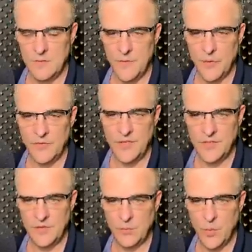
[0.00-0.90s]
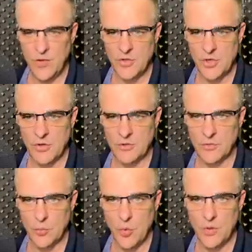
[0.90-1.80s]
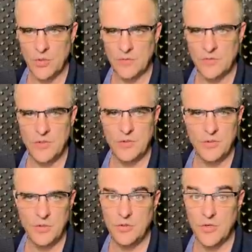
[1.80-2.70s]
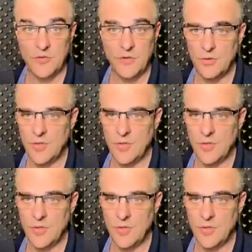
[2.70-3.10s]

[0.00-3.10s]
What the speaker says: First hit is wireshark.org, so you could just go